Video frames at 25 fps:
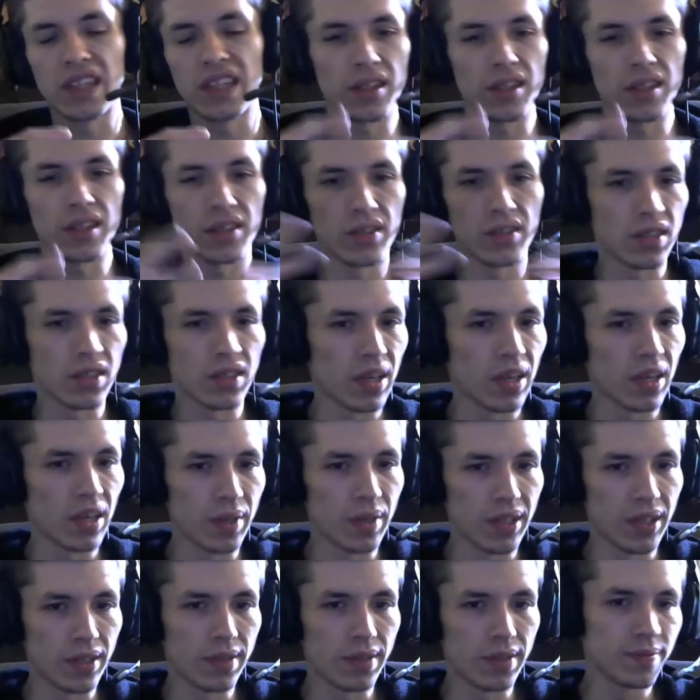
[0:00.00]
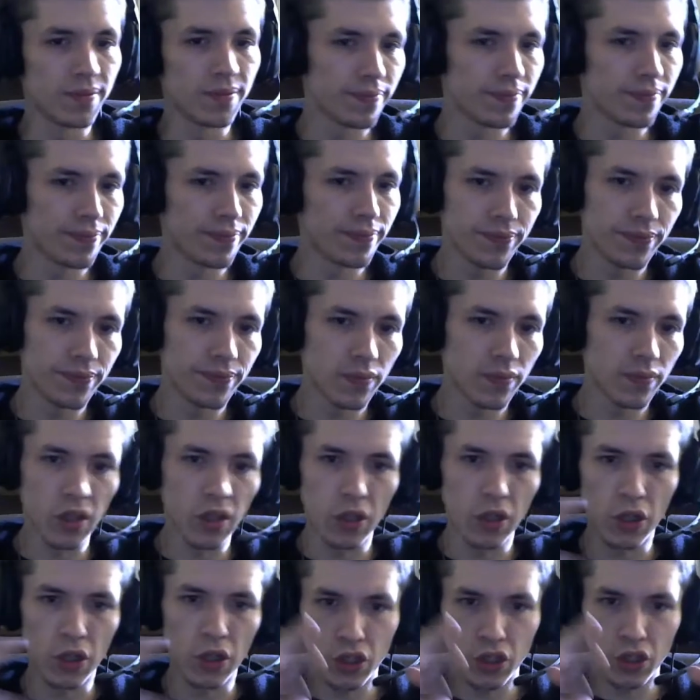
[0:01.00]
So I mean,
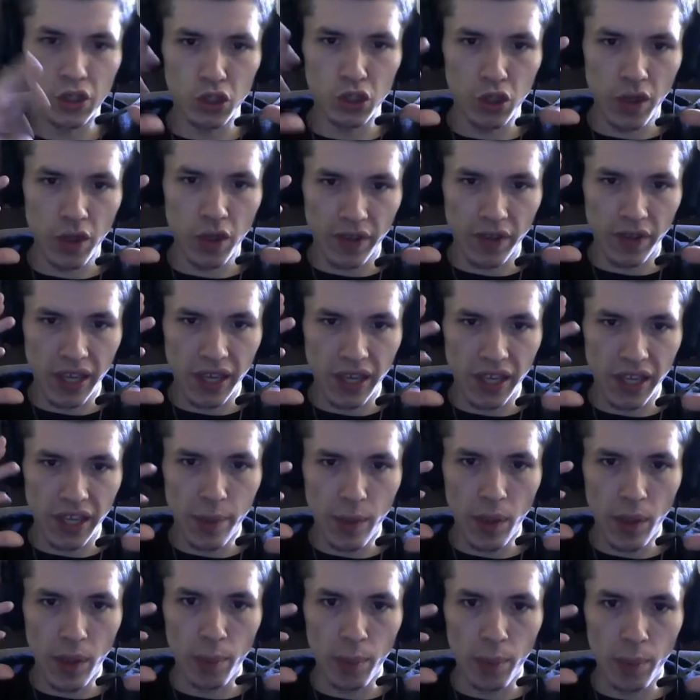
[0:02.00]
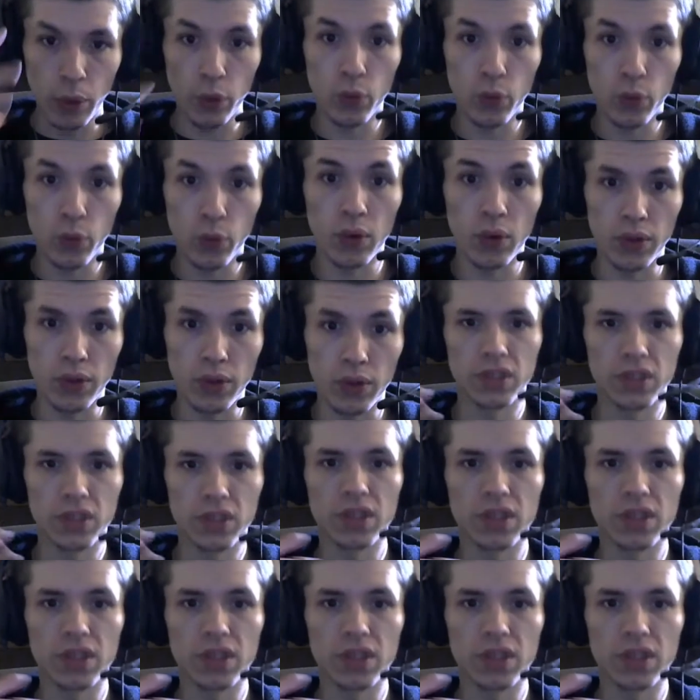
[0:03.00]
you have King Yemma on both worlds.